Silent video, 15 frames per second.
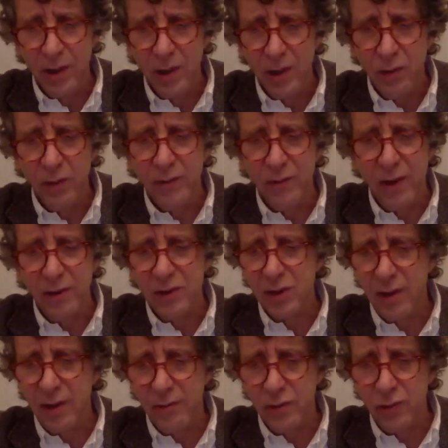We've now
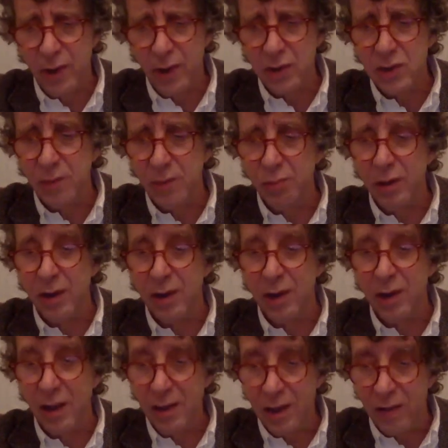discovered drugs that blunt
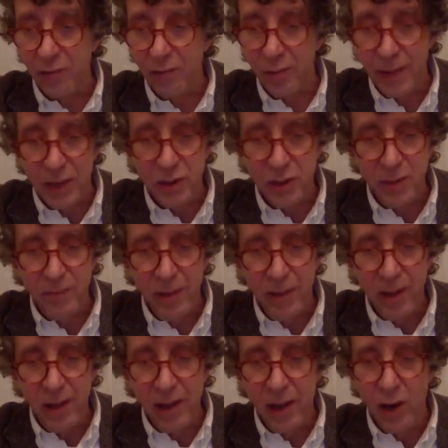lung inflammation
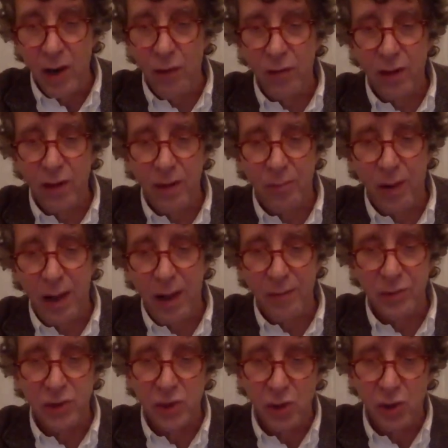and overcome
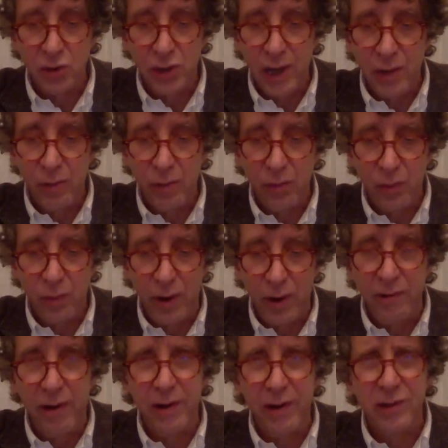problems associated with rare
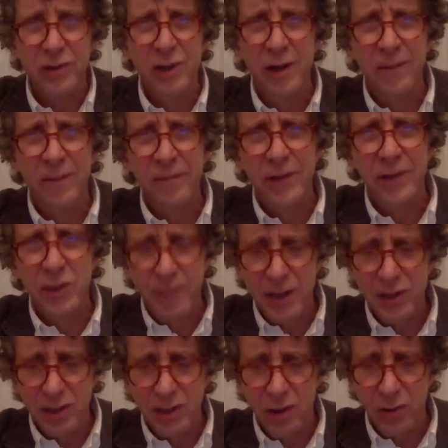variants,
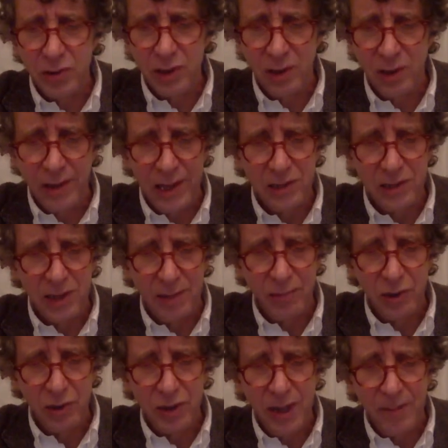especially those in the last
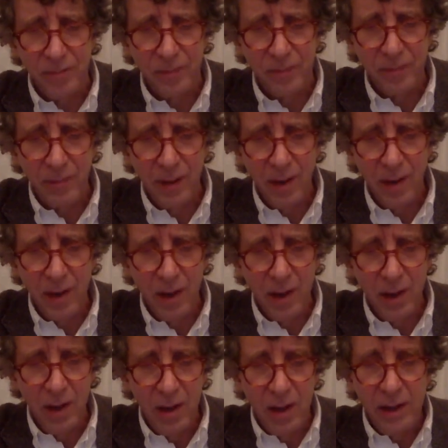10%.
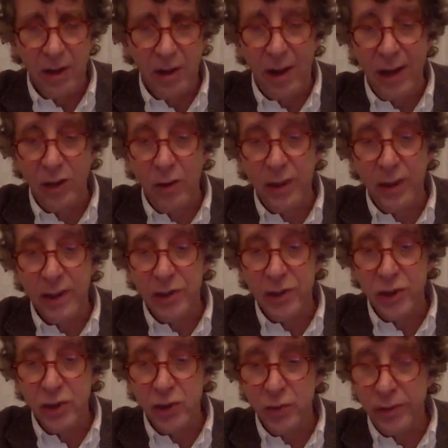There are ongoing
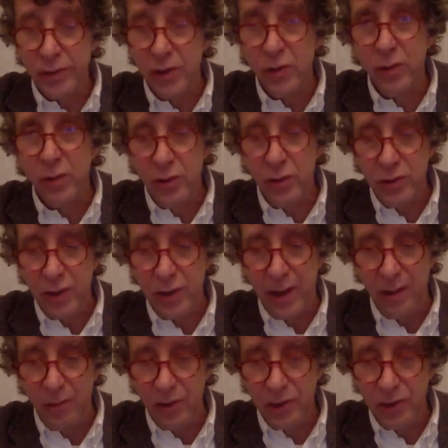issues with the new and
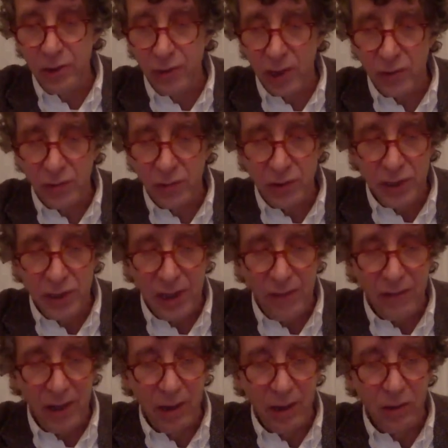emerging drugs for CF.
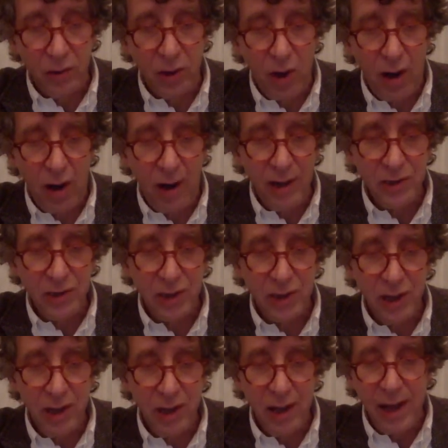They include cost
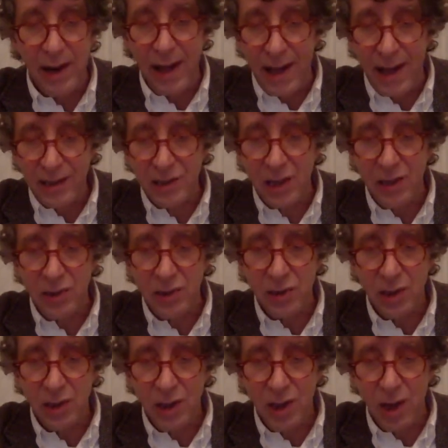and
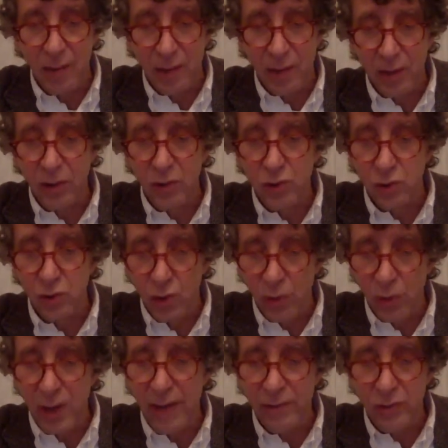access among those who
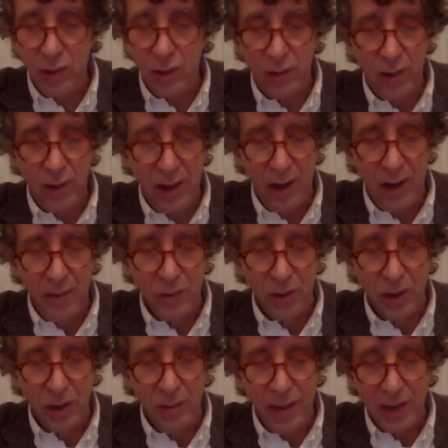don't have a drug right now. You
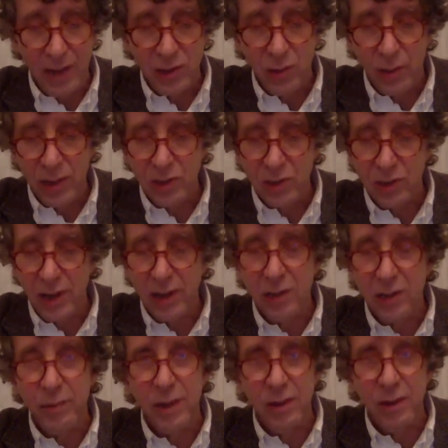can imagine what it's like
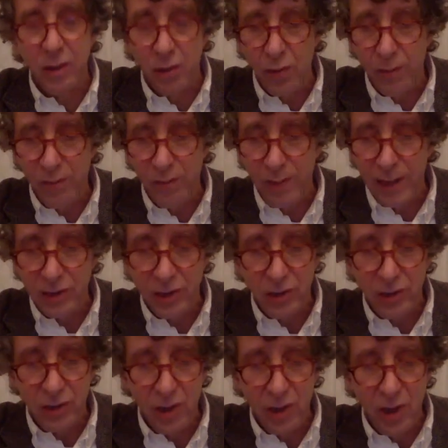to be in the group of
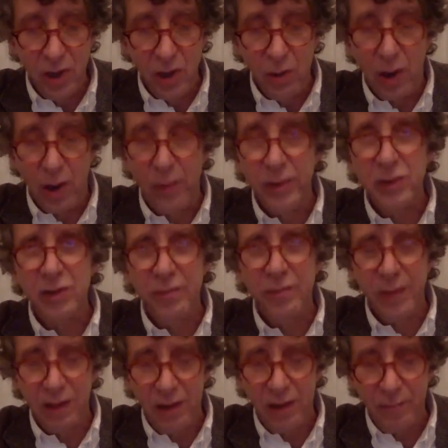patients who are at risk of
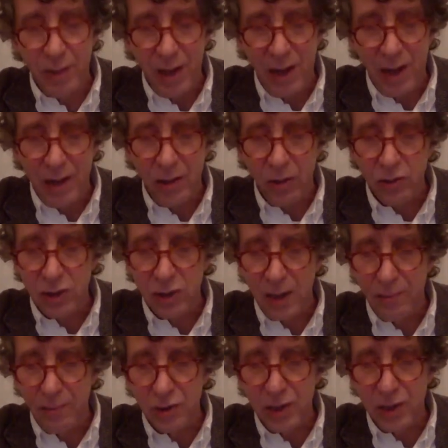being left behind, those
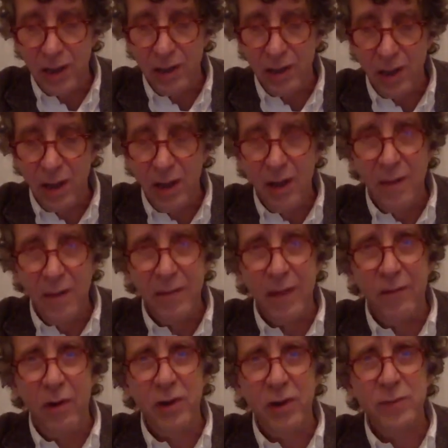10%.
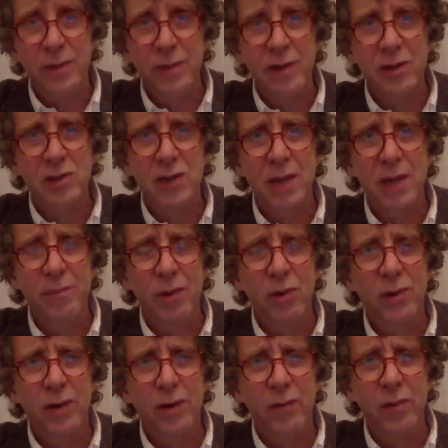They've always been in the same
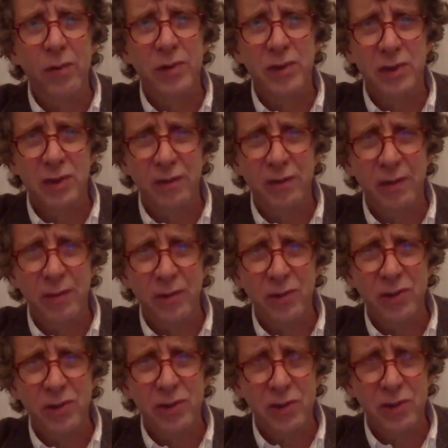boat. Everyone with cystic
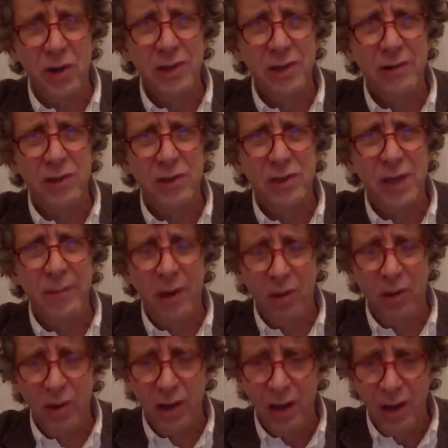fibrosis has always had the same
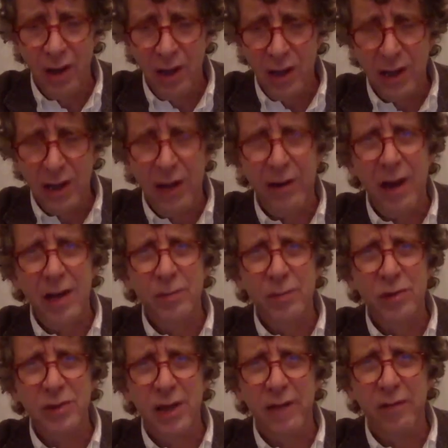outlook. Now
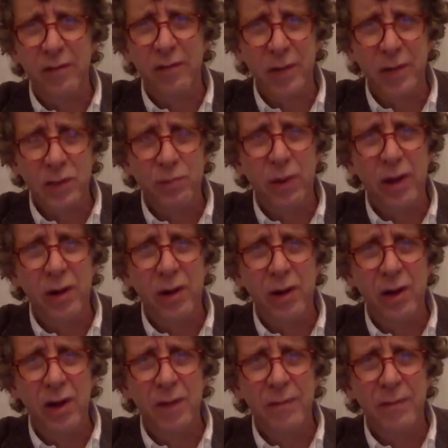90% have a much brighter
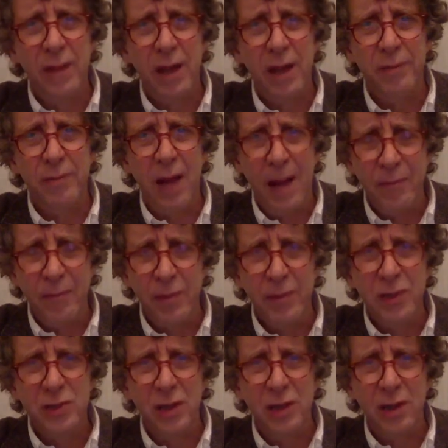and
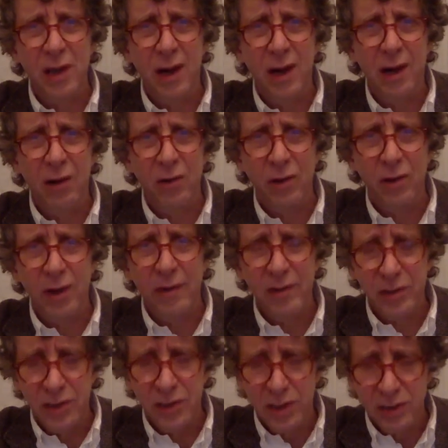optimistic outlook on the
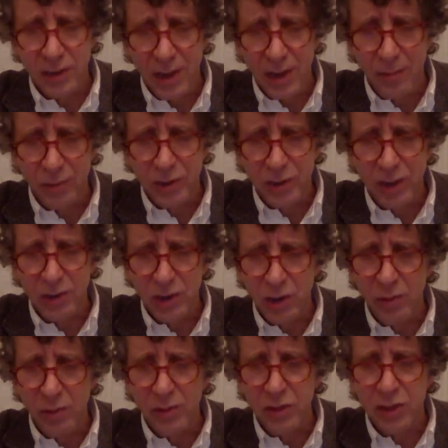disease, and 10%
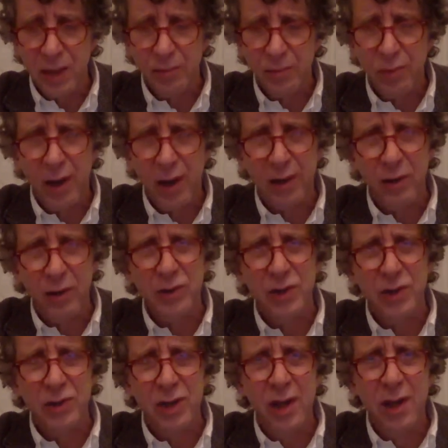still with the same
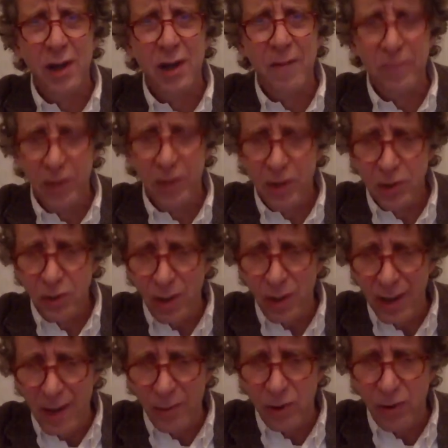prognosis. So our
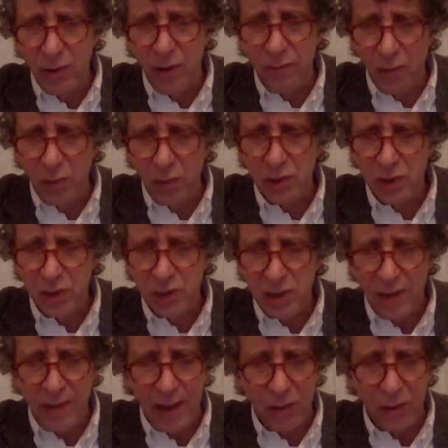laboratory focuses
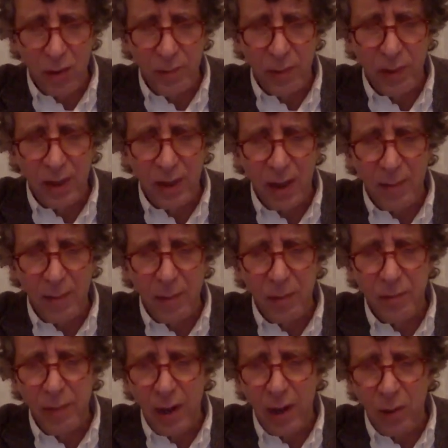on that group, and we've come up
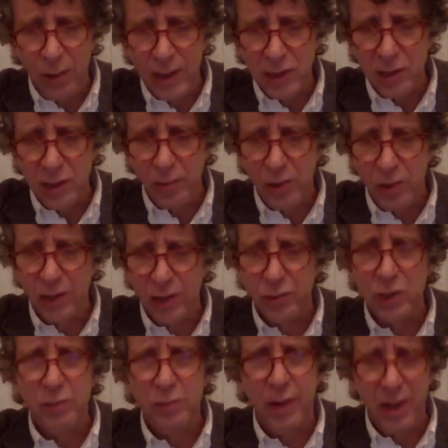with better ways to predict
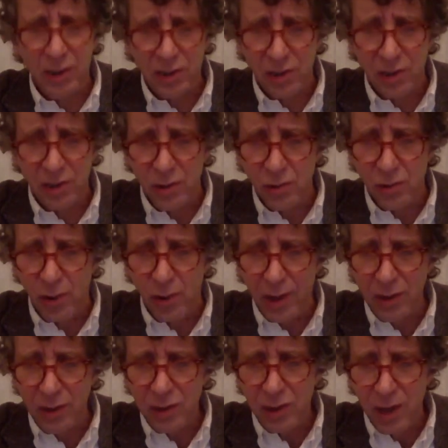response to the new
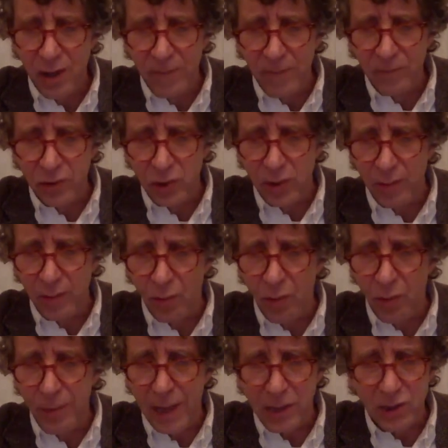drugs so that more
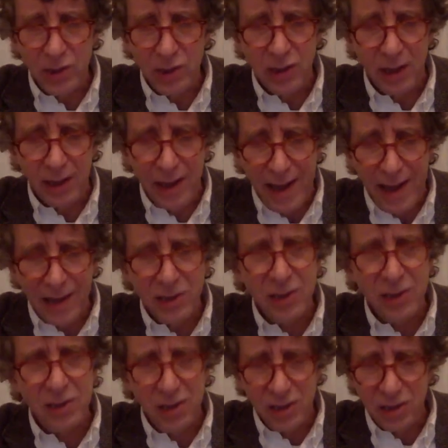patients can get
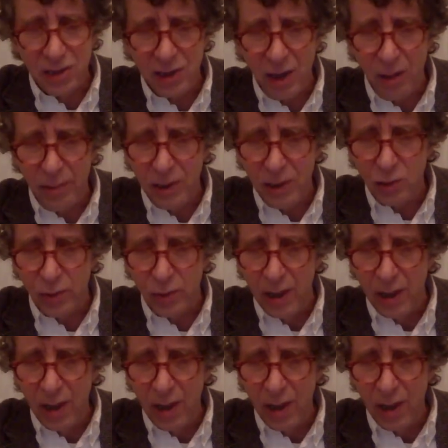access to these therapies. We